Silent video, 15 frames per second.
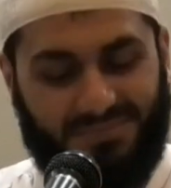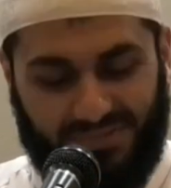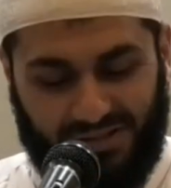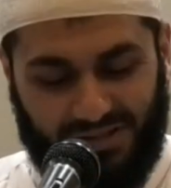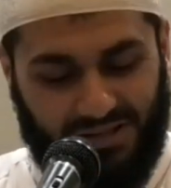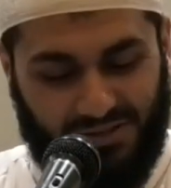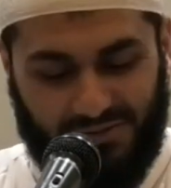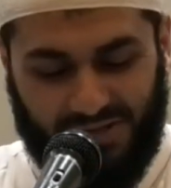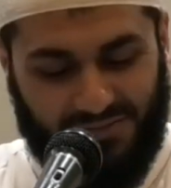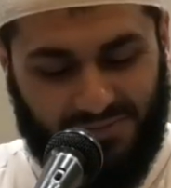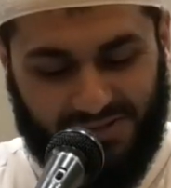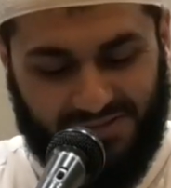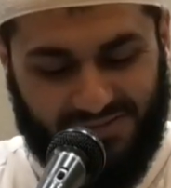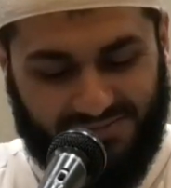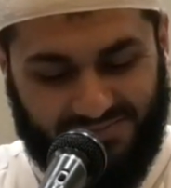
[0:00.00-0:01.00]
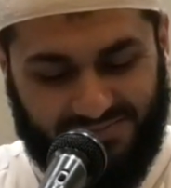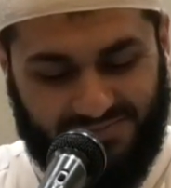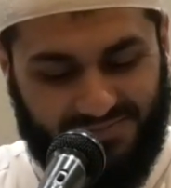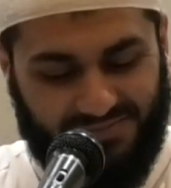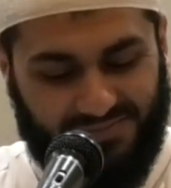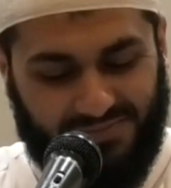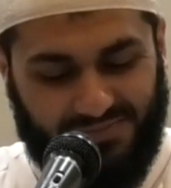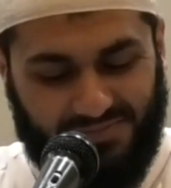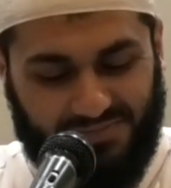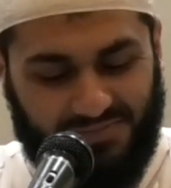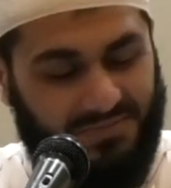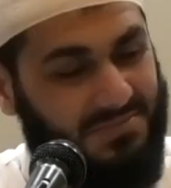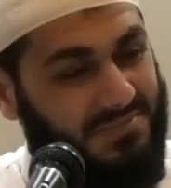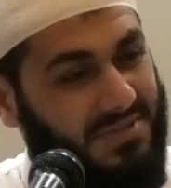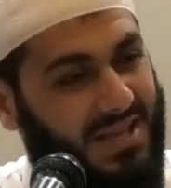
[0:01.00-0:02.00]
Allahu Akbar.
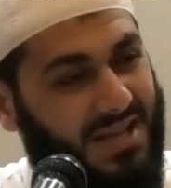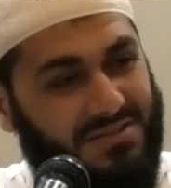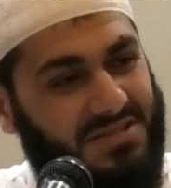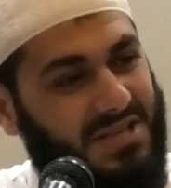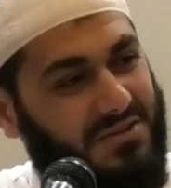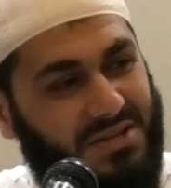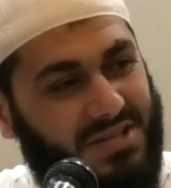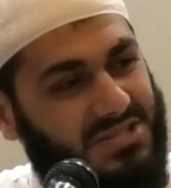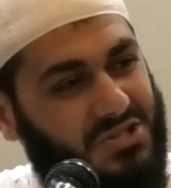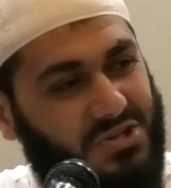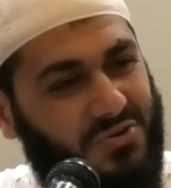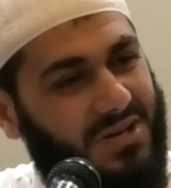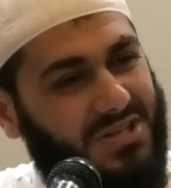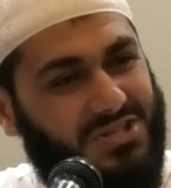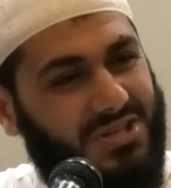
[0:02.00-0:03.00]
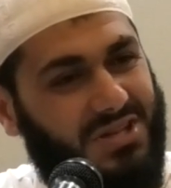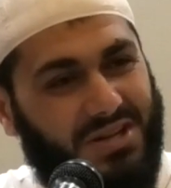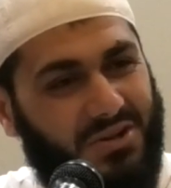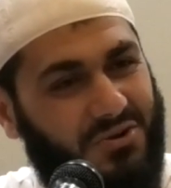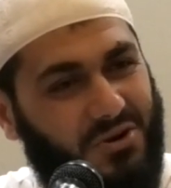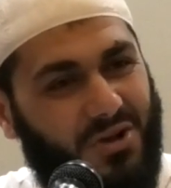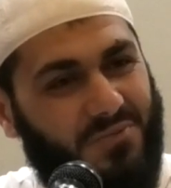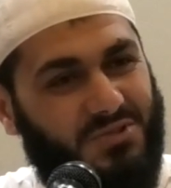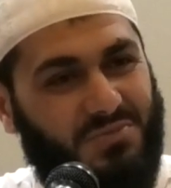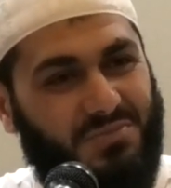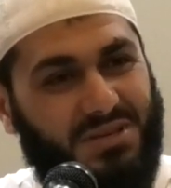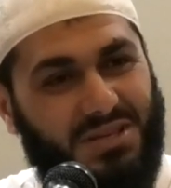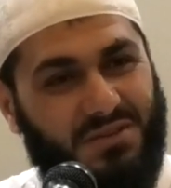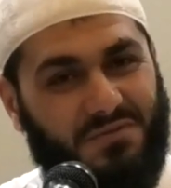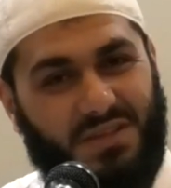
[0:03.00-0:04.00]
How's our next generation going to grow up to
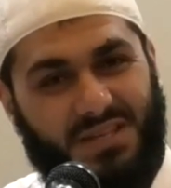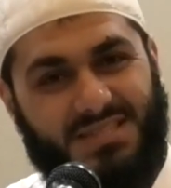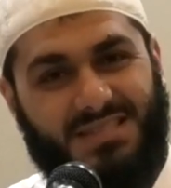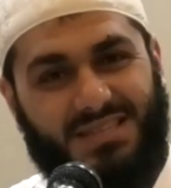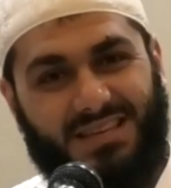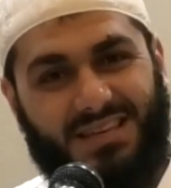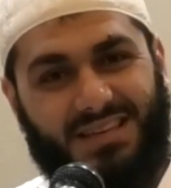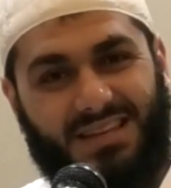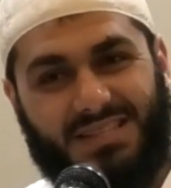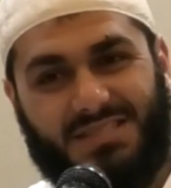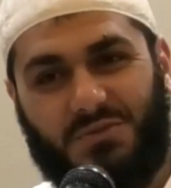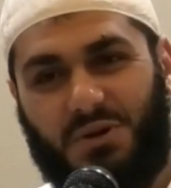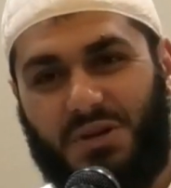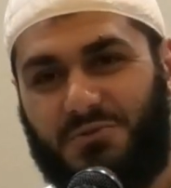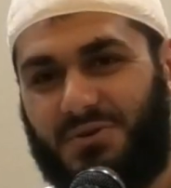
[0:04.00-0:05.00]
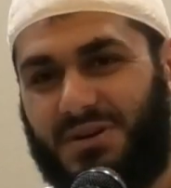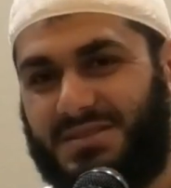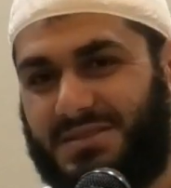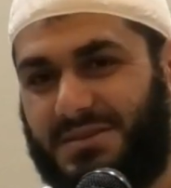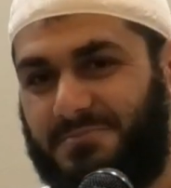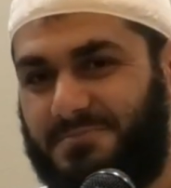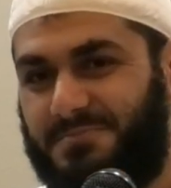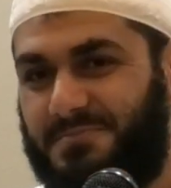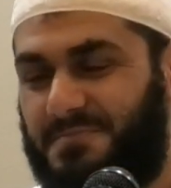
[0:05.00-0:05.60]
be if that's the way you raise them?